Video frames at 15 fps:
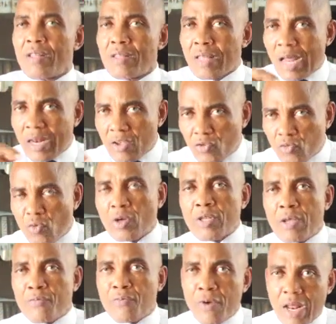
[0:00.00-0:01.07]
That is
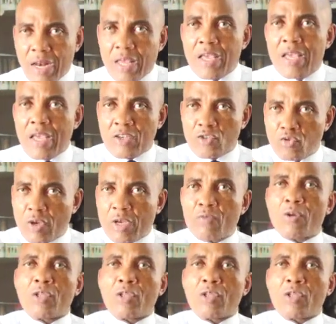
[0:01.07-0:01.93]
what the Fulani is doing